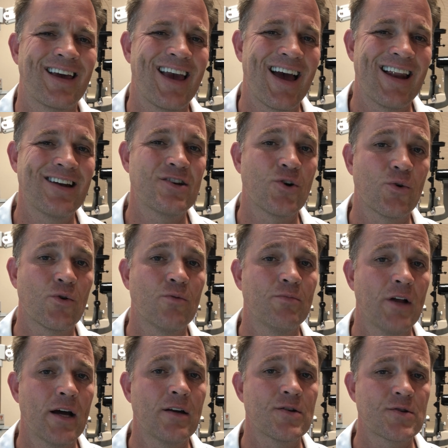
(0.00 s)
Can total
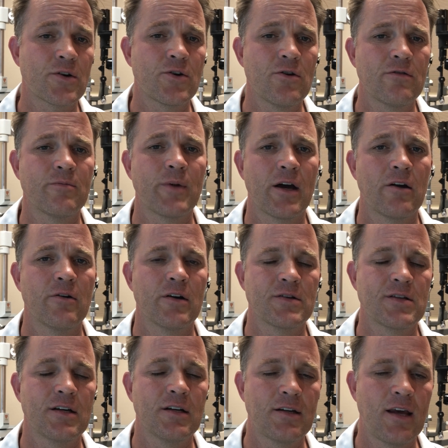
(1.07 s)
blindness occur from
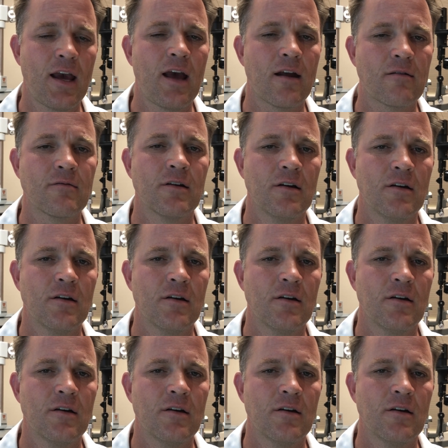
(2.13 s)
cataracts? It can.